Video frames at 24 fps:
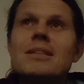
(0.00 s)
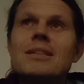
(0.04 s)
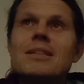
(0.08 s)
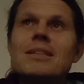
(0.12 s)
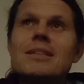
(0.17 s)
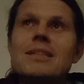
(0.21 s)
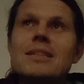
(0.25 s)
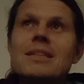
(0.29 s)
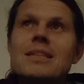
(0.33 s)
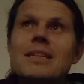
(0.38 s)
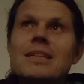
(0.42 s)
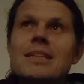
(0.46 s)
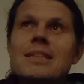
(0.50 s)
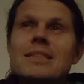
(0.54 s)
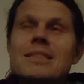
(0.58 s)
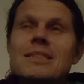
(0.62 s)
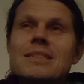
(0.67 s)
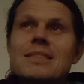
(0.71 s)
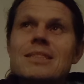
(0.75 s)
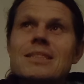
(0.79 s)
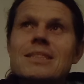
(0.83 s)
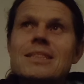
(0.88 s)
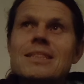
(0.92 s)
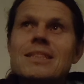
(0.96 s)
I
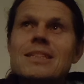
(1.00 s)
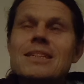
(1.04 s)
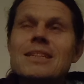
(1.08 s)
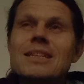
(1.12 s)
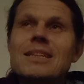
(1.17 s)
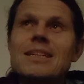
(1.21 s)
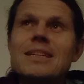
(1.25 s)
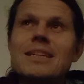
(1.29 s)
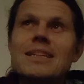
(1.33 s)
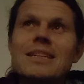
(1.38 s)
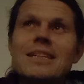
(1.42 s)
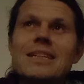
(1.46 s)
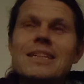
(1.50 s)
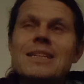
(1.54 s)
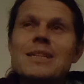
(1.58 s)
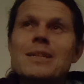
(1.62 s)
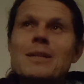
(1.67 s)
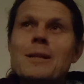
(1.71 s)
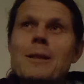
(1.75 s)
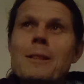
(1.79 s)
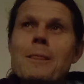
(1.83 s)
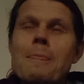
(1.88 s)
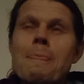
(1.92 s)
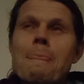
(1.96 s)
guess, uh,
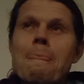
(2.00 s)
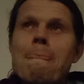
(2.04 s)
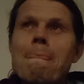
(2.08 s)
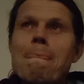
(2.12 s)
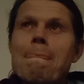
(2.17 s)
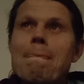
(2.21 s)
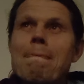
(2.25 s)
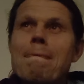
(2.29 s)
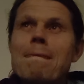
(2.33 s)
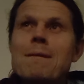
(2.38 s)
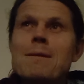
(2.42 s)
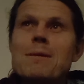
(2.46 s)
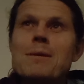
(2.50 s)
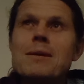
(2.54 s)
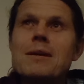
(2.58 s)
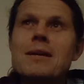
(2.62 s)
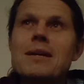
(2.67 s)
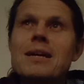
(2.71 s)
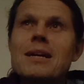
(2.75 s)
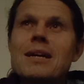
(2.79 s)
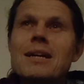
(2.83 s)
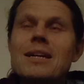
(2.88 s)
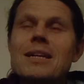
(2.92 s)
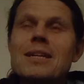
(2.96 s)

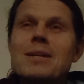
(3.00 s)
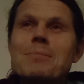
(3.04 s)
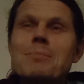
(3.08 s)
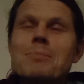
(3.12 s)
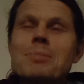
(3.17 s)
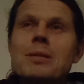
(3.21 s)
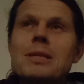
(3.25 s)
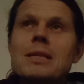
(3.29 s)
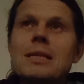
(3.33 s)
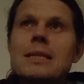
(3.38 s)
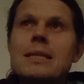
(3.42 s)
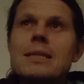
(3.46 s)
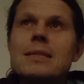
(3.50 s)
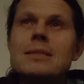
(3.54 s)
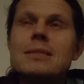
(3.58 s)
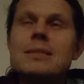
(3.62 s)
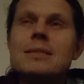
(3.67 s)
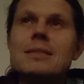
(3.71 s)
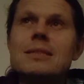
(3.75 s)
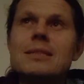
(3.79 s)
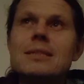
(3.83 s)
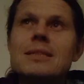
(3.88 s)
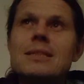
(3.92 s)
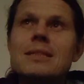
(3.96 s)
a
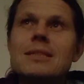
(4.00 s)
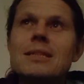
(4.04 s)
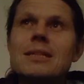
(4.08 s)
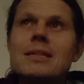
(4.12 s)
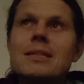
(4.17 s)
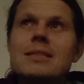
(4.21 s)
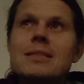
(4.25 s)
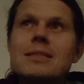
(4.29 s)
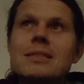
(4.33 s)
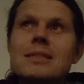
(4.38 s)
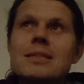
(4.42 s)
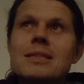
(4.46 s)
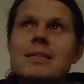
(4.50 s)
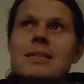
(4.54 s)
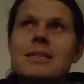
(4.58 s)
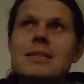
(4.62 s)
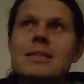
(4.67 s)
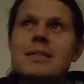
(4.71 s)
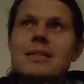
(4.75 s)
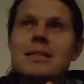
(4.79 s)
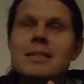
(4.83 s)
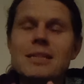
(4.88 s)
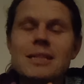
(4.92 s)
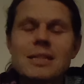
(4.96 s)
complete and utter
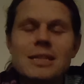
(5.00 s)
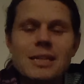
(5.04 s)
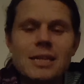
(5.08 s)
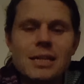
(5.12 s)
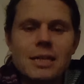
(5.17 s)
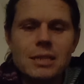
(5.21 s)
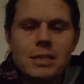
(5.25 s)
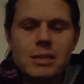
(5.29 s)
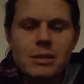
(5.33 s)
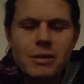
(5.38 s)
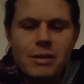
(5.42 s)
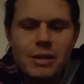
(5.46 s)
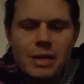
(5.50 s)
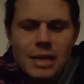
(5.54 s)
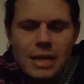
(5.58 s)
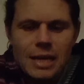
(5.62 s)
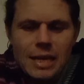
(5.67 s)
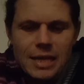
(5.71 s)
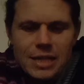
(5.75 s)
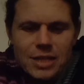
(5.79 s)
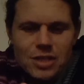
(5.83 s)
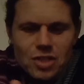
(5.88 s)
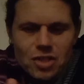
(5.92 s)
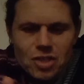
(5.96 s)

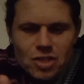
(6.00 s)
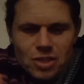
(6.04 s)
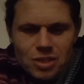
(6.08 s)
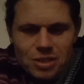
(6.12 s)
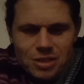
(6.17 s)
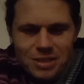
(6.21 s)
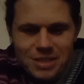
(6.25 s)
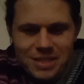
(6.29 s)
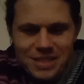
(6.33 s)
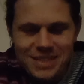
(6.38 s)
annihilation